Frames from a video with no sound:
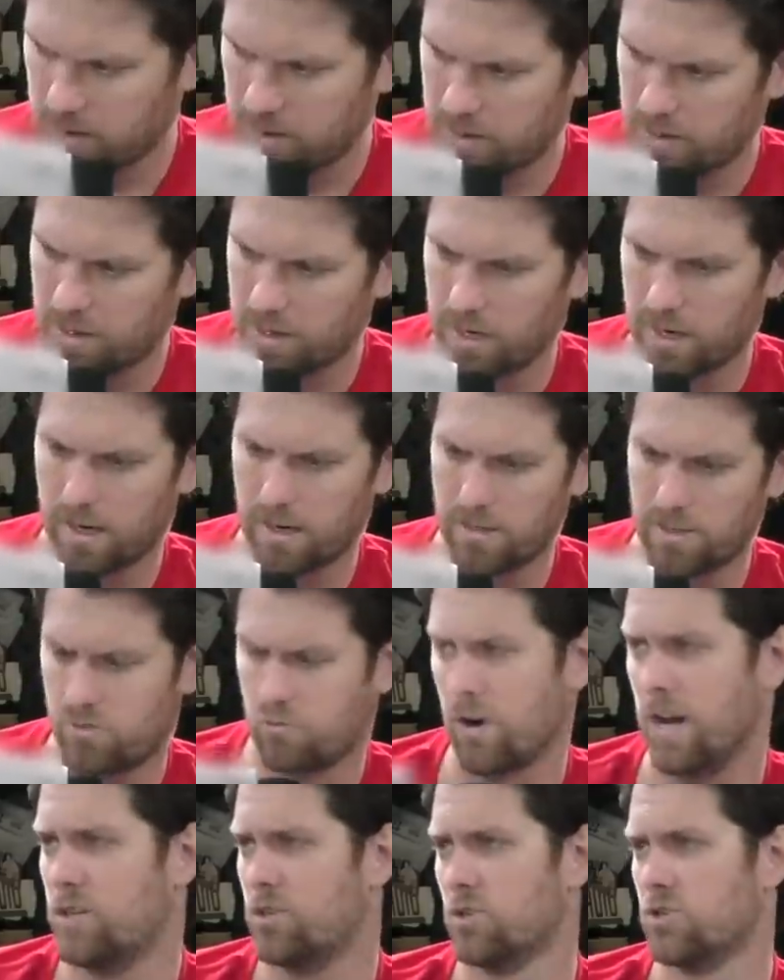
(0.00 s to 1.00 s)

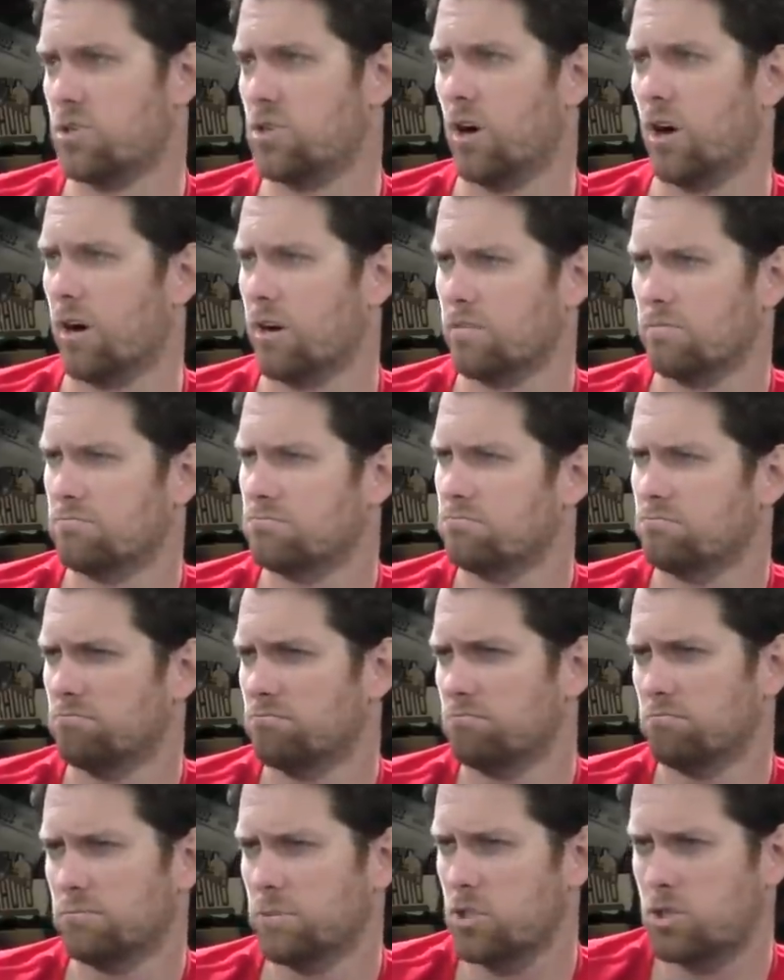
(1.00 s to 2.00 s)
Rachel Starr,
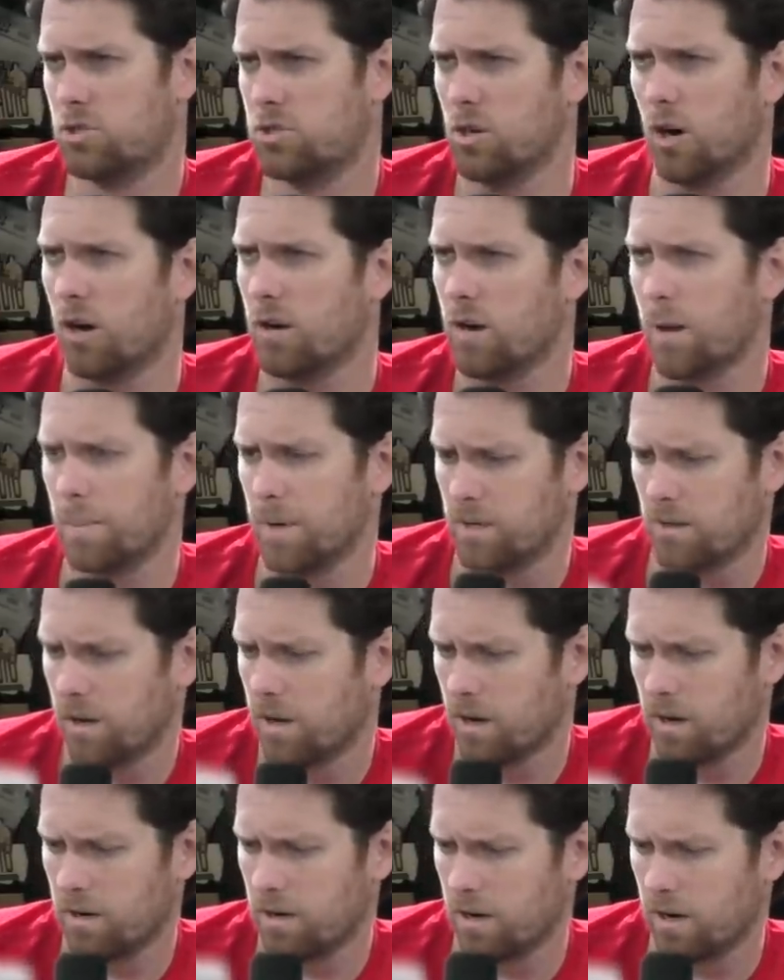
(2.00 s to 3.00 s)
just Starr. I mean,
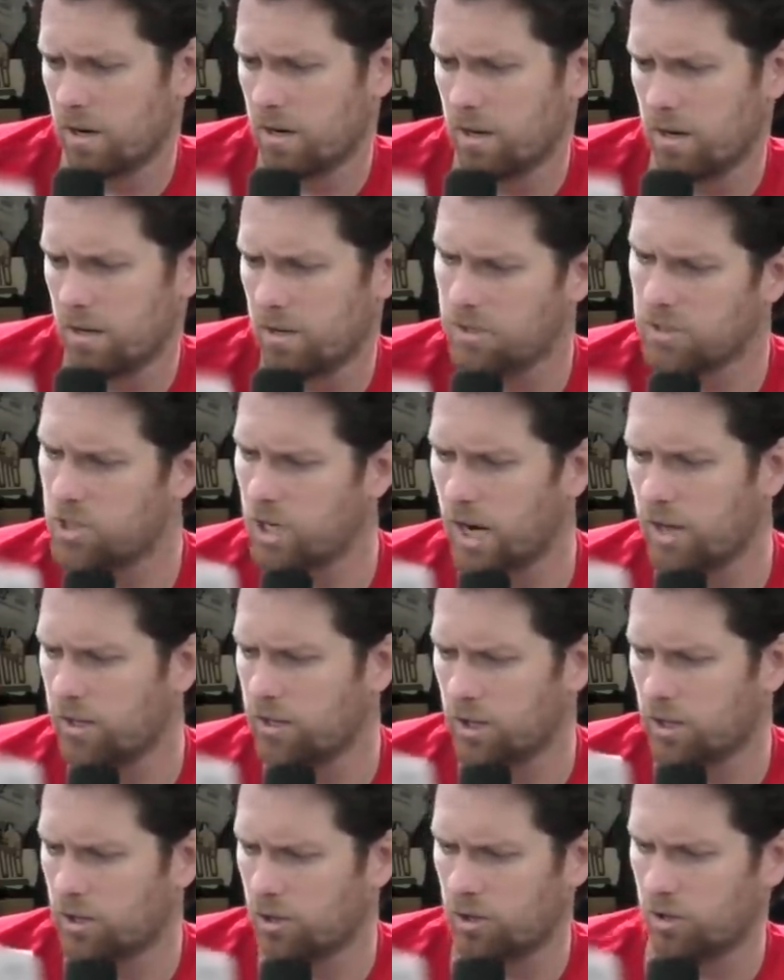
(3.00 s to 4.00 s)
on her,
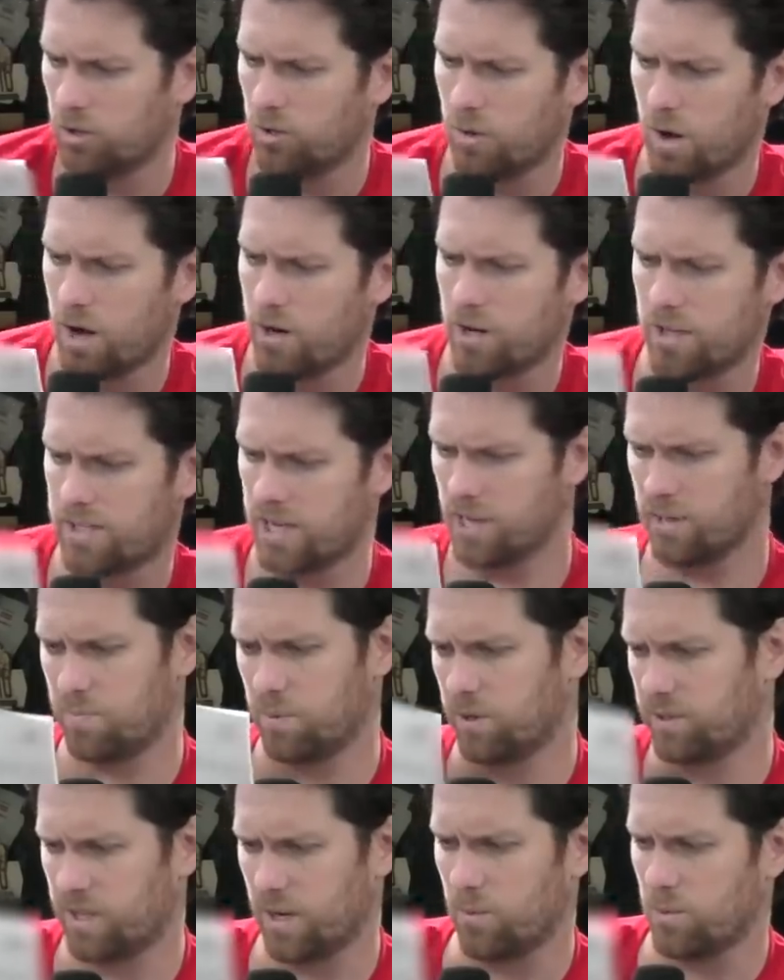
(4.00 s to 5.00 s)
a girl who on her 10th
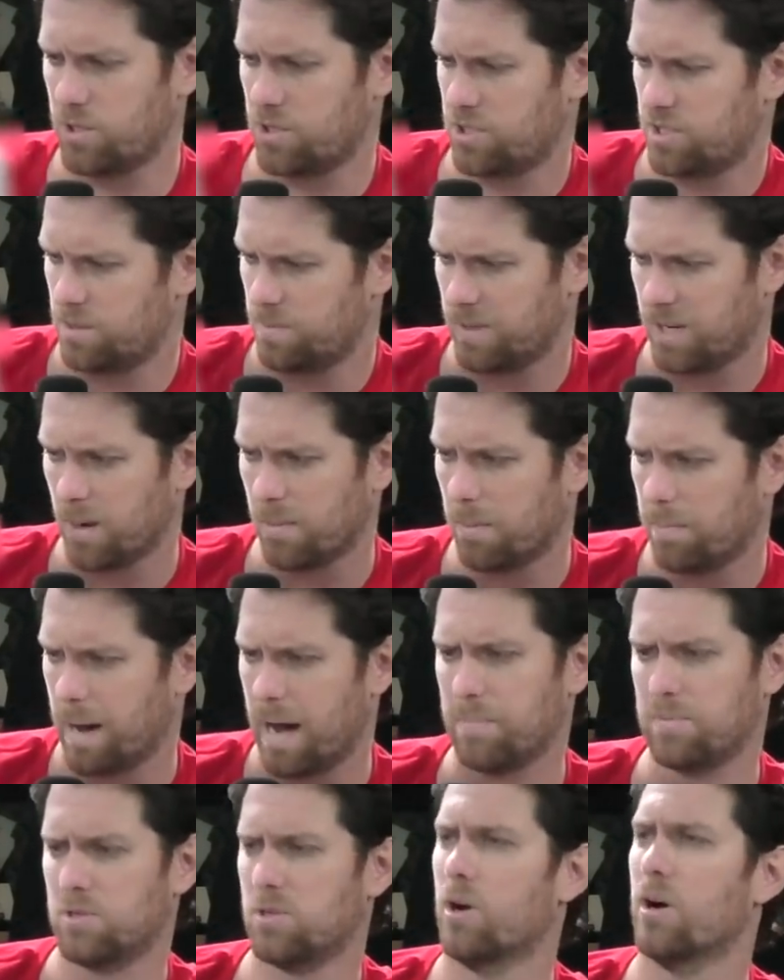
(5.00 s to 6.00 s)
birthday wishes to become a
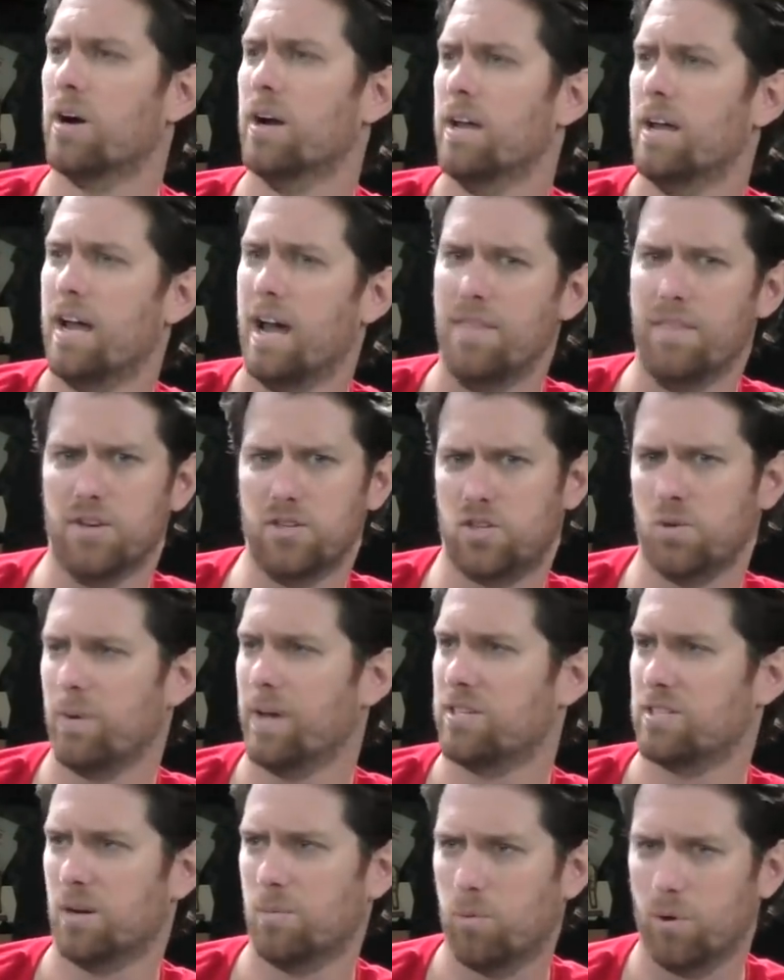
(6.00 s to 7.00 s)
pop star, and then she
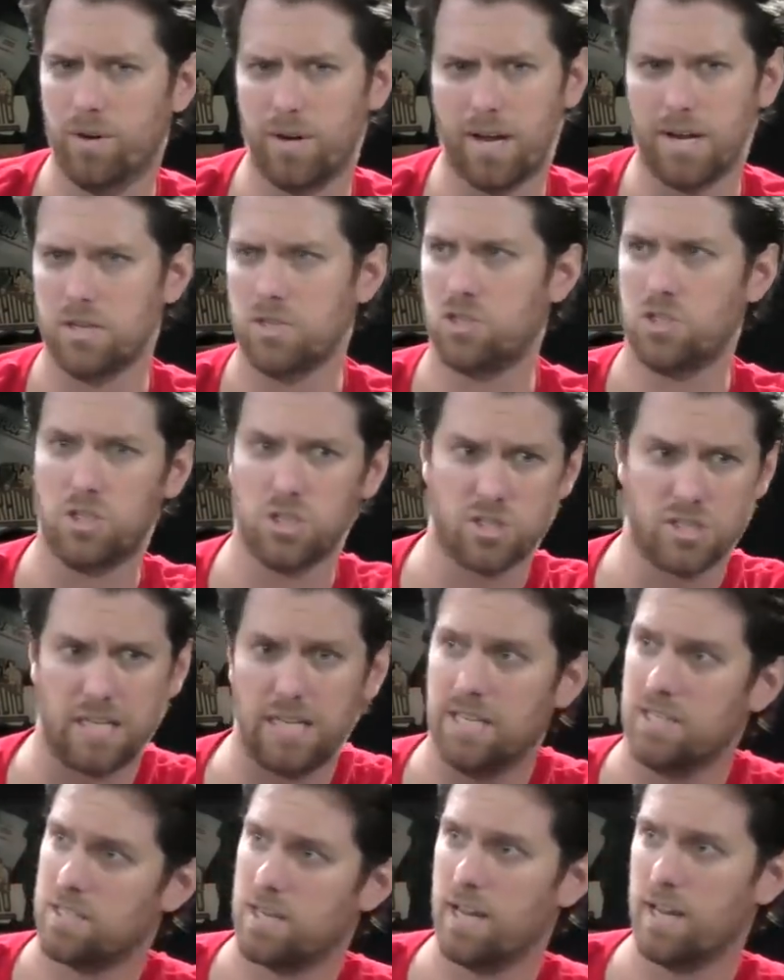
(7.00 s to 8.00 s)
wakes up one day and she just is a